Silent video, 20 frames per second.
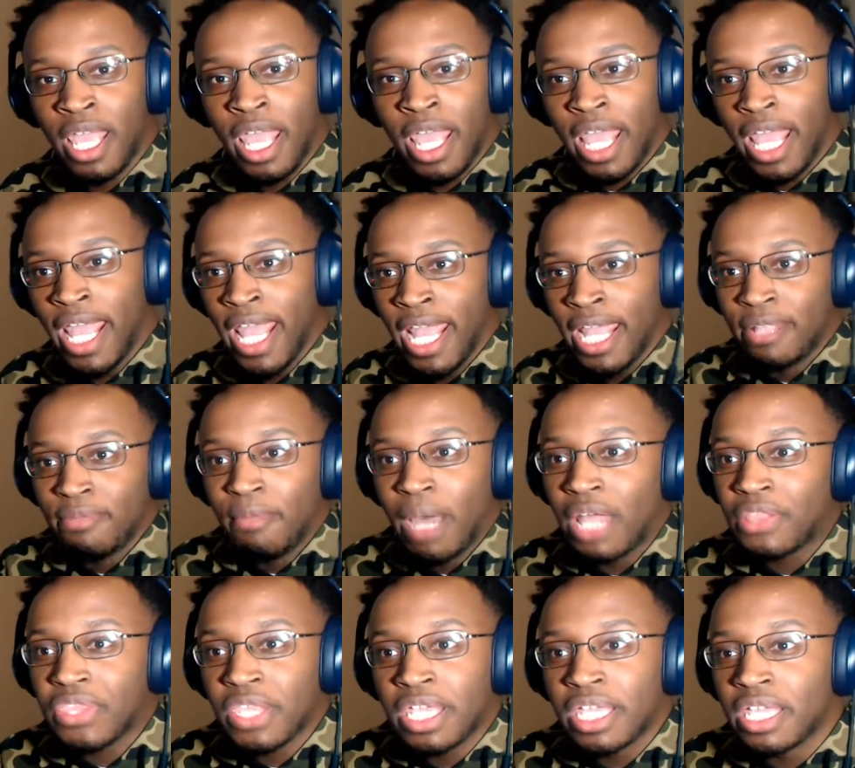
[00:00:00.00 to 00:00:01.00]
And my
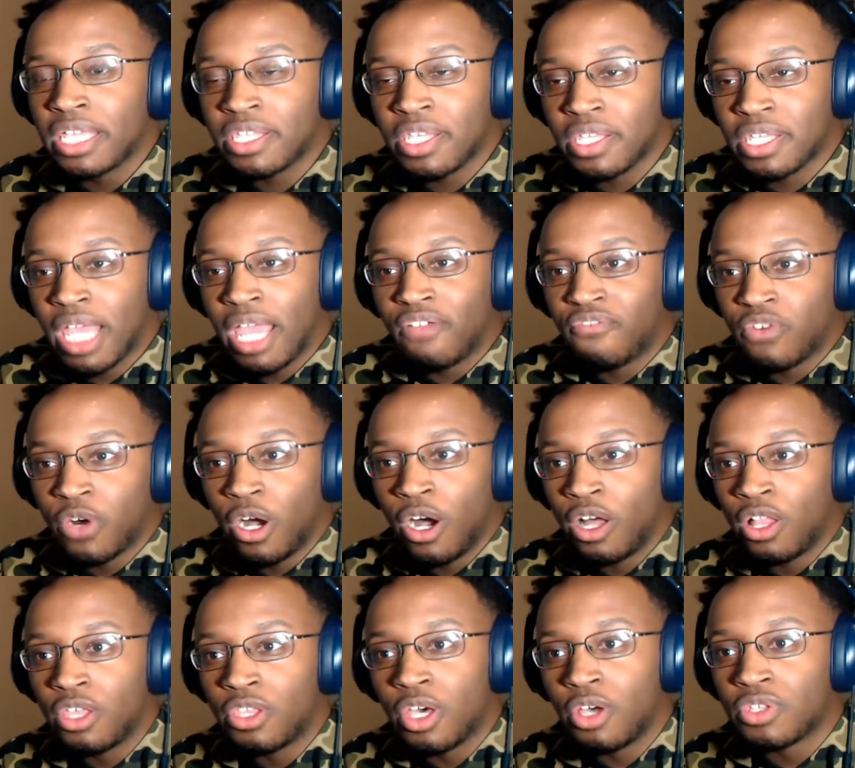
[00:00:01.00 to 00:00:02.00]
thing is like for
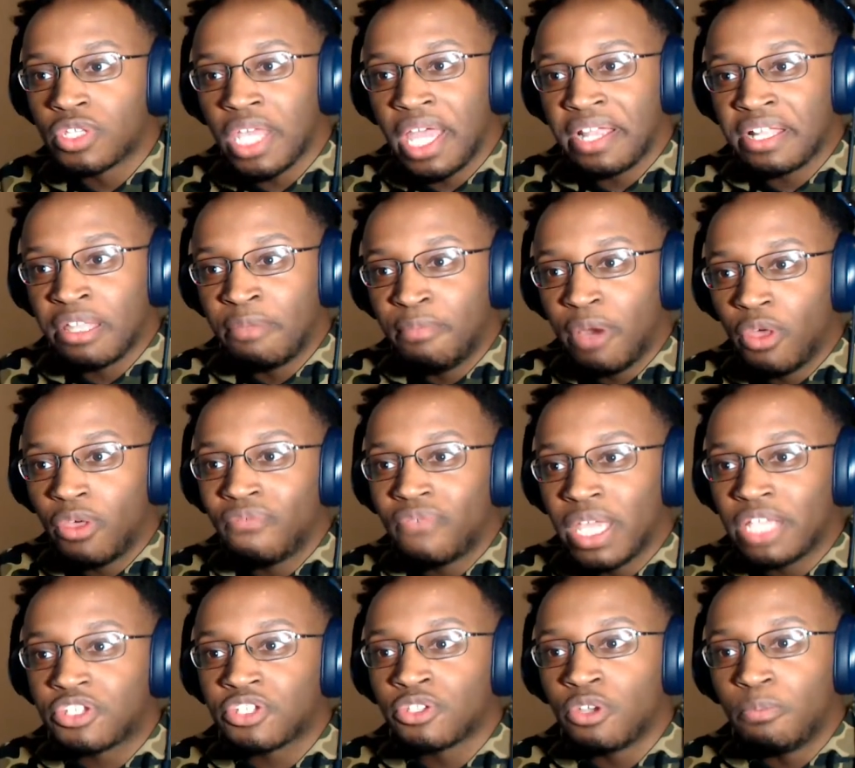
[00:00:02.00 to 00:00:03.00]
all of those, like the
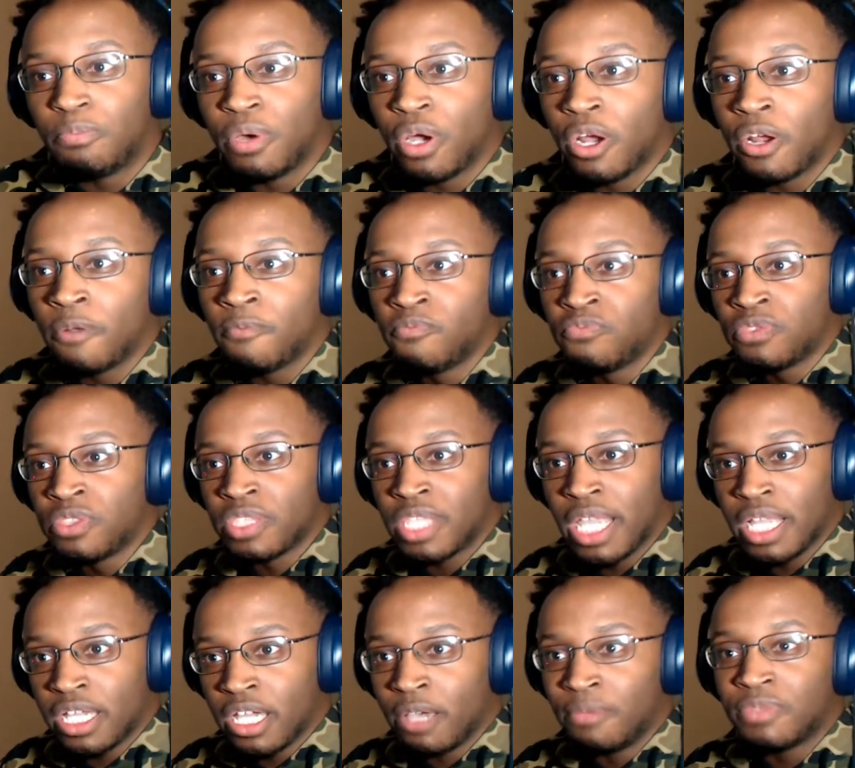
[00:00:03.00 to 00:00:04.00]
motivational part
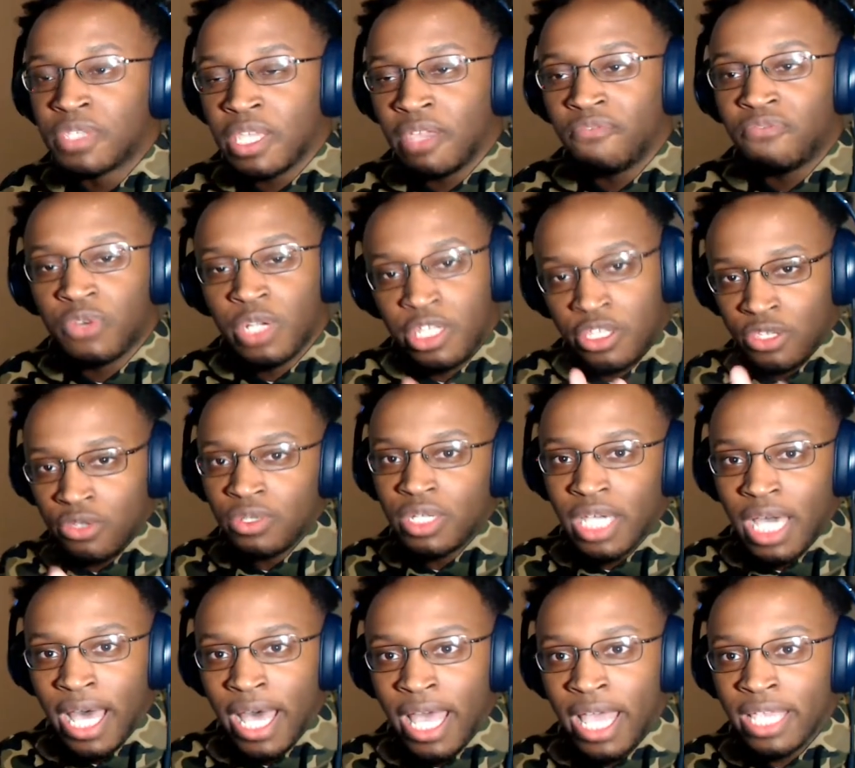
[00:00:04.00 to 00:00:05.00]
that comes in for you
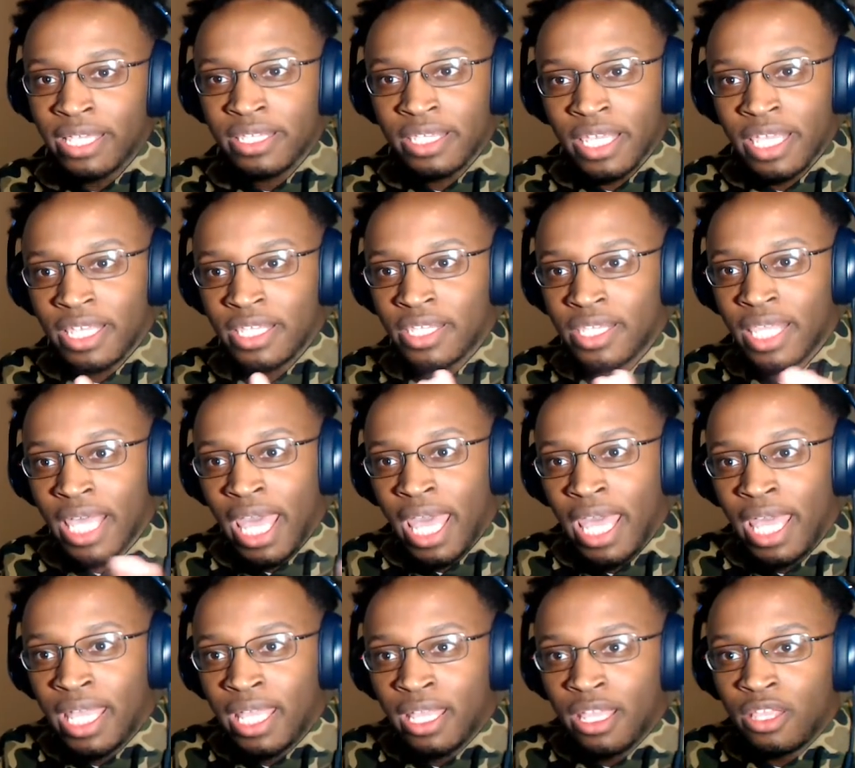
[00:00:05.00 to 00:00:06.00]
guys is
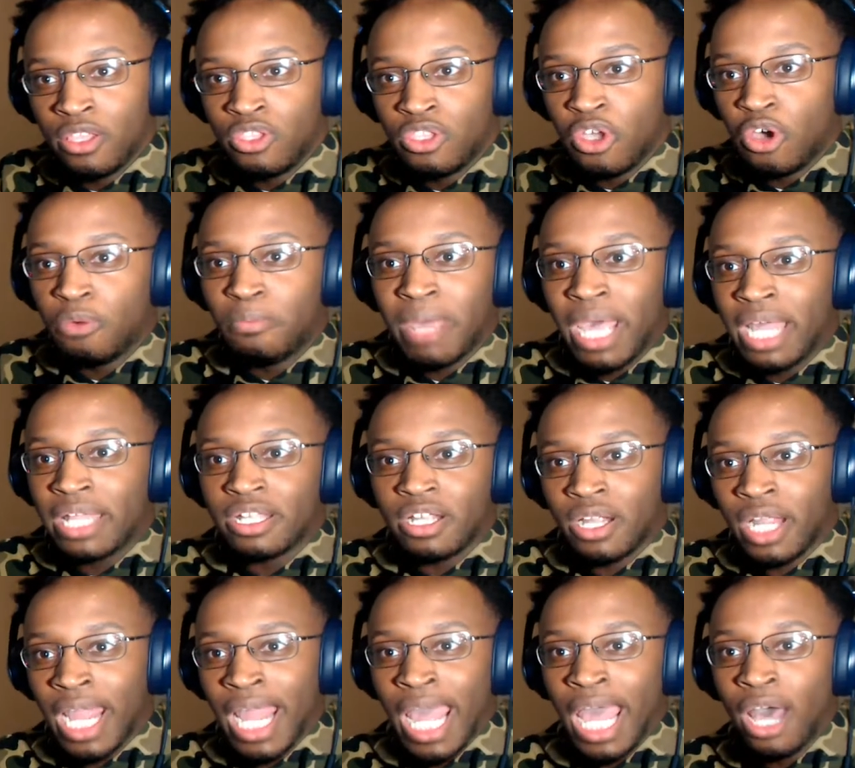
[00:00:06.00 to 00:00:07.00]
that no matter
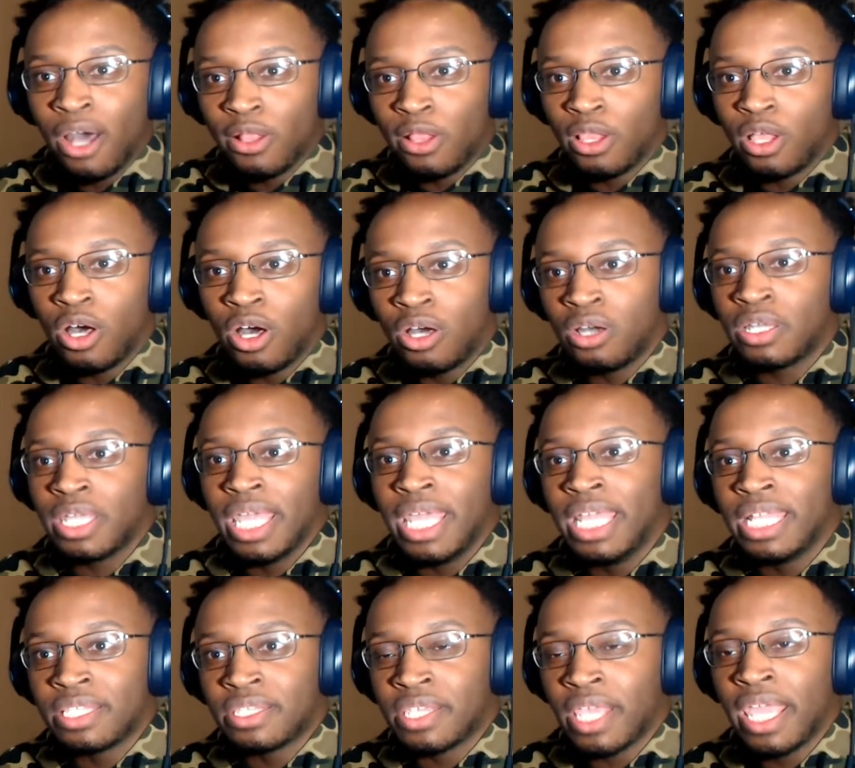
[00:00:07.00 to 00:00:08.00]
how long
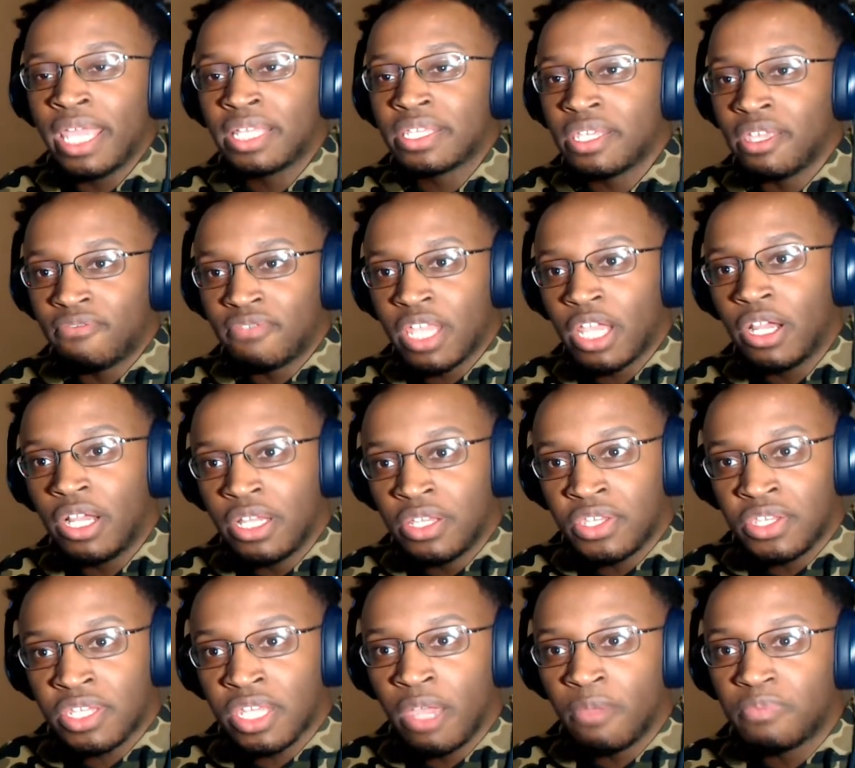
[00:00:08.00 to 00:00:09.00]
it takes, if there is
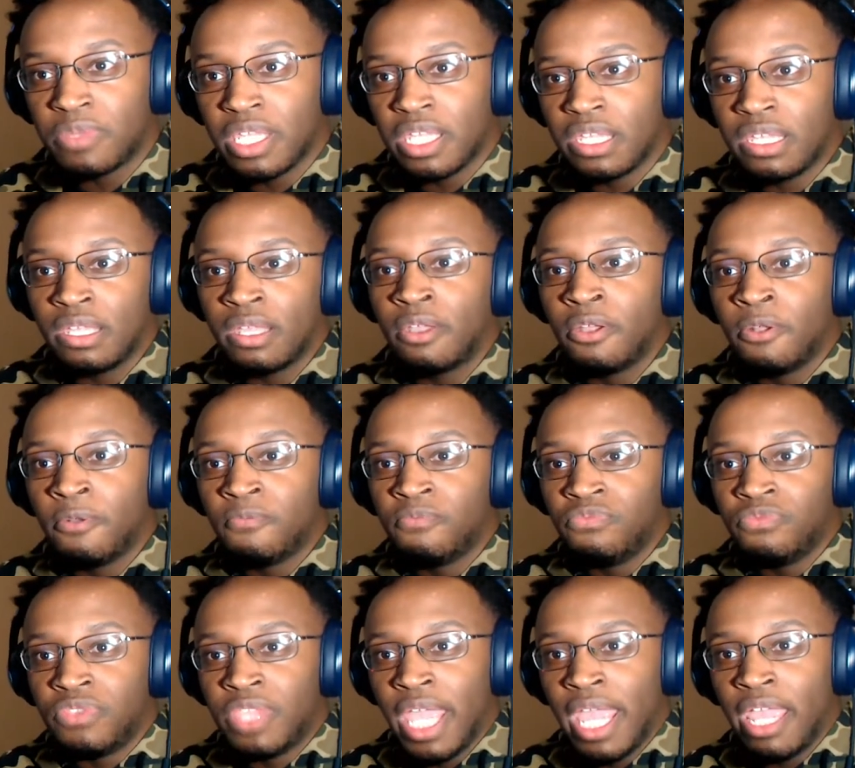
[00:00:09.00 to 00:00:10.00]
something
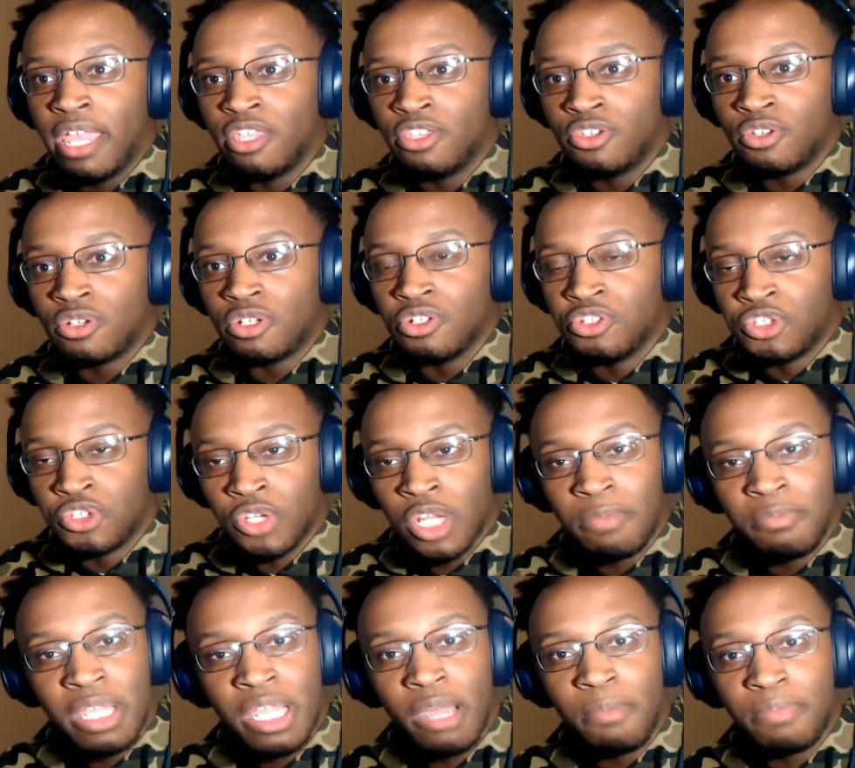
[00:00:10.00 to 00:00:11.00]
that you're
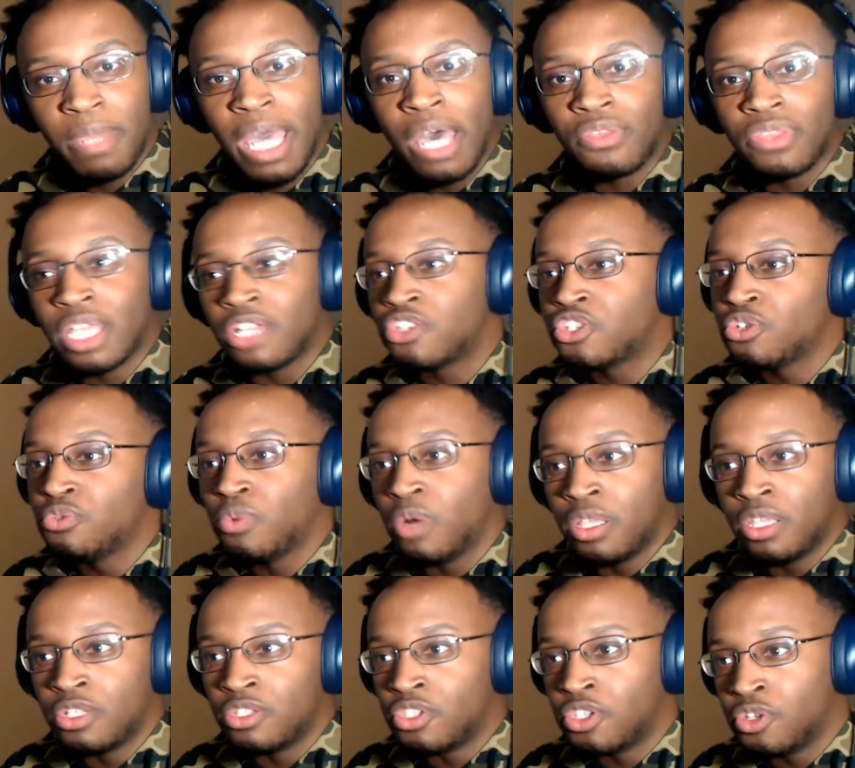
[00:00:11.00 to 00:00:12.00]
dreaming about that you want
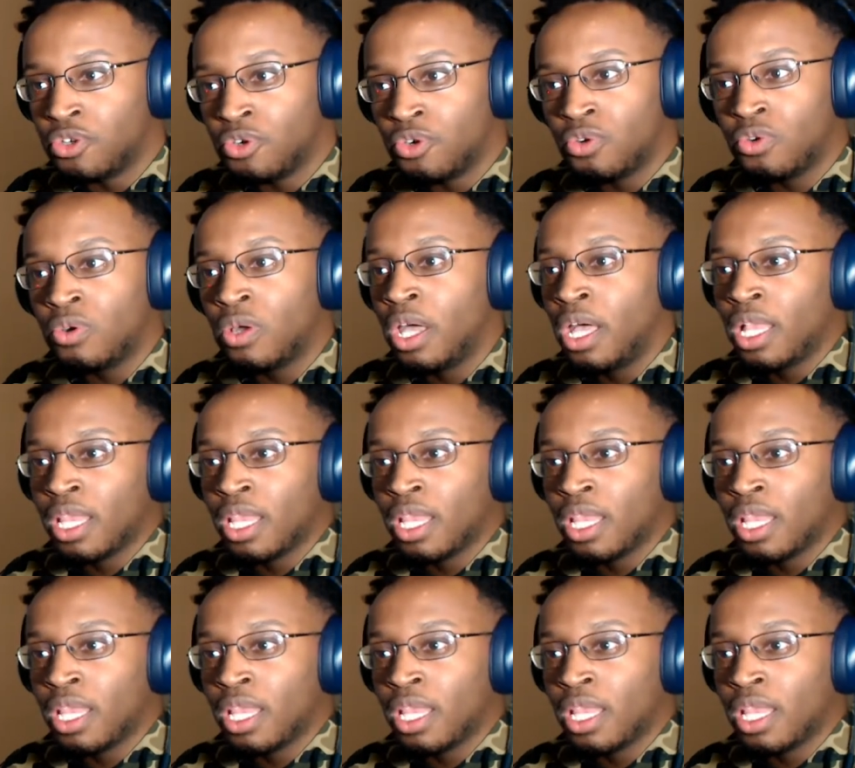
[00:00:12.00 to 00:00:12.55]
to do,